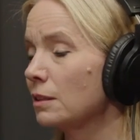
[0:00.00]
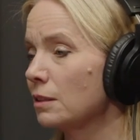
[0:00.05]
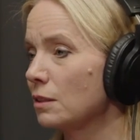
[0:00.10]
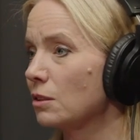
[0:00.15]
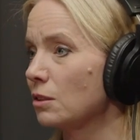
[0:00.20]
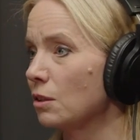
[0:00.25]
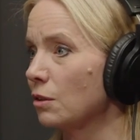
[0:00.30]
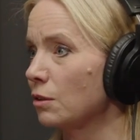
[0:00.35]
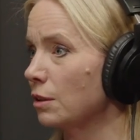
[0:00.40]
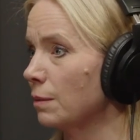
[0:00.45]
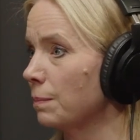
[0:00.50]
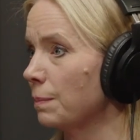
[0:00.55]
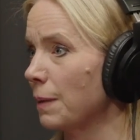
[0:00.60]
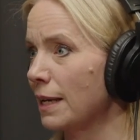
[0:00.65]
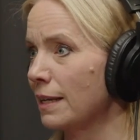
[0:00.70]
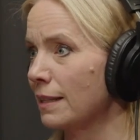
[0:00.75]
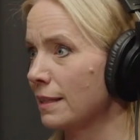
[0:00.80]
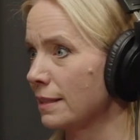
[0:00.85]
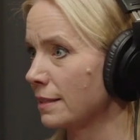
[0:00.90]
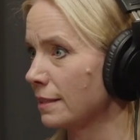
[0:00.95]
So you
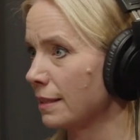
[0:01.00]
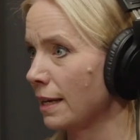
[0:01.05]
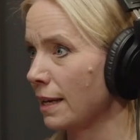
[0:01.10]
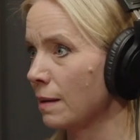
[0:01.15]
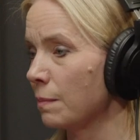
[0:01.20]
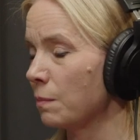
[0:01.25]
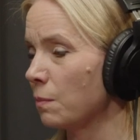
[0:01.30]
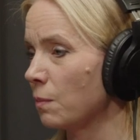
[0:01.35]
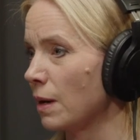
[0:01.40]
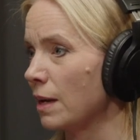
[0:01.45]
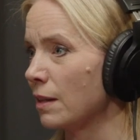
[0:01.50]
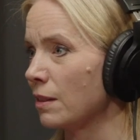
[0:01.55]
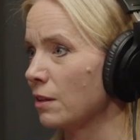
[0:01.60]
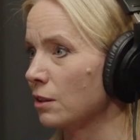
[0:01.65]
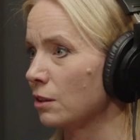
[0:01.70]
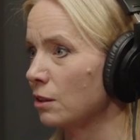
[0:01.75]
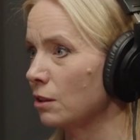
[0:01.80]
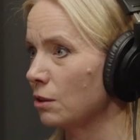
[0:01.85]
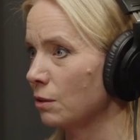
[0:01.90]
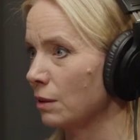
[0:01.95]
pay the same
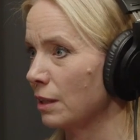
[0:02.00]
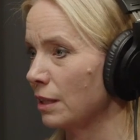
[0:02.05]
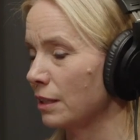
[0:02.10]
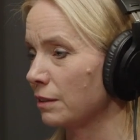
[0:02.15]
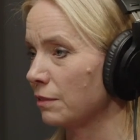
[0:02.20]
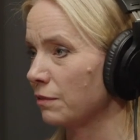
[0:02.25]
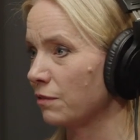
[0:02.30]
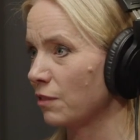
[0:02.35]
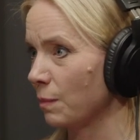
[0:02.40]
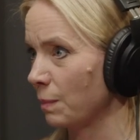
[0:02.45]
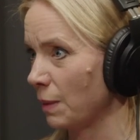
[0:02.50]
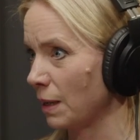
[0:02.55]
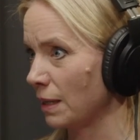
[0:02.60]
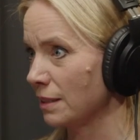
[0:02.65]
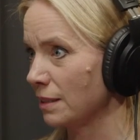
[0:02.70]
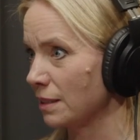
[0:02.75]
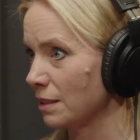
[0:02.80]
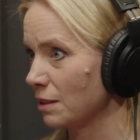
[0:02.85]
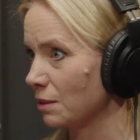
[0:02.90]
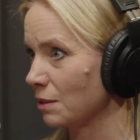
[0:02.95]
whether you hear from
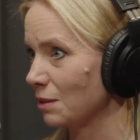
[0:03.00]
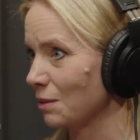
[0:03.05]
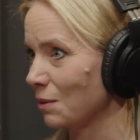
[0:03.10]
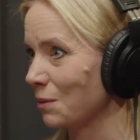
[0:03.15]
us